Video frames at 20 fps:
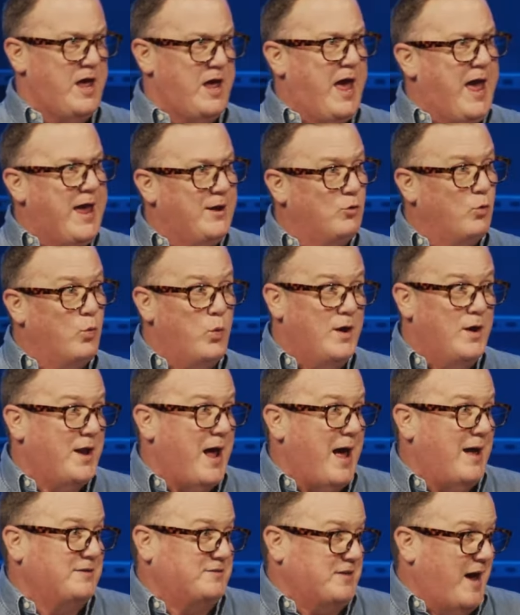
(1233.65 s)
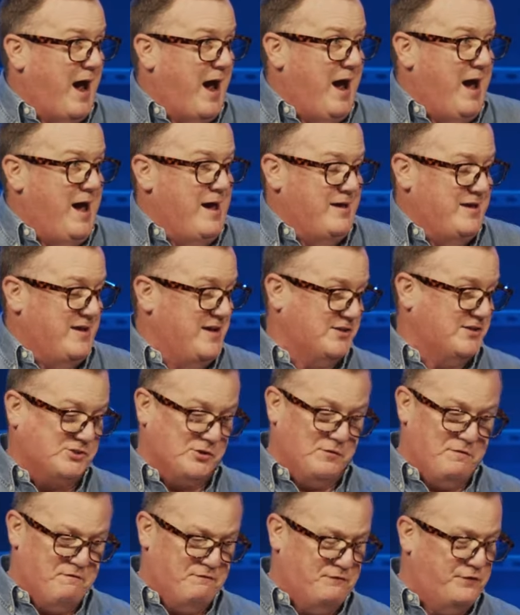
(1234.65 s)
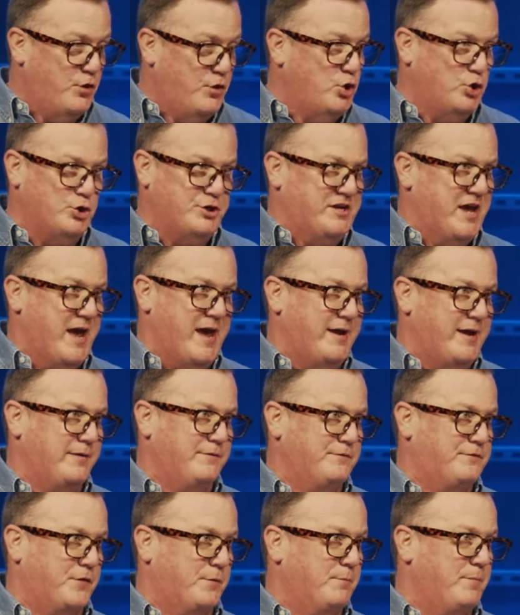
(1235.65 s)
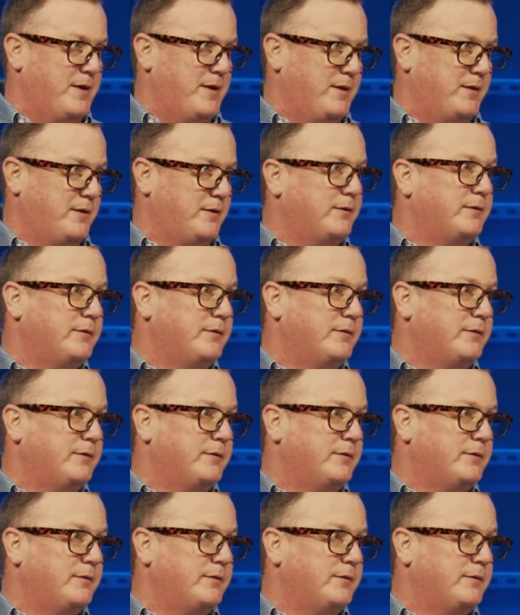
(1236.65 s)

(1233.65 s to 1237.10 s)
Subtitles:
And when I die, it's a full gain for me.